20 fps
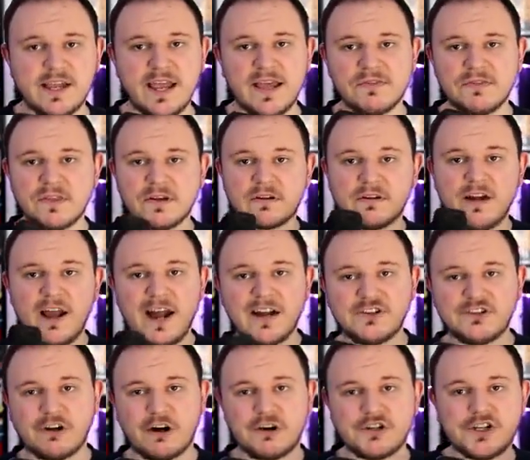and they're not
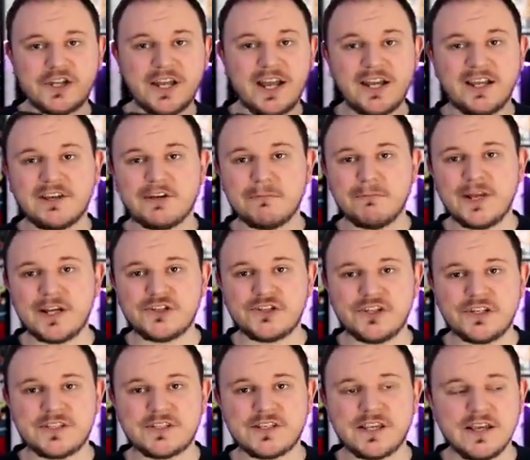charging any
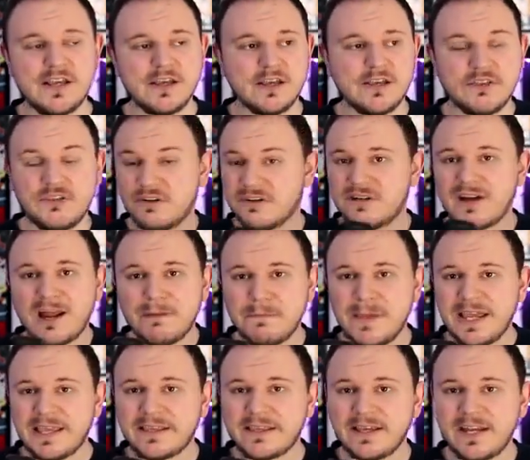commissions, they're not
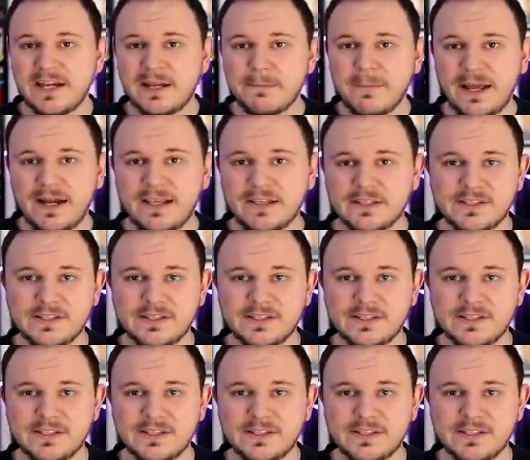making any money.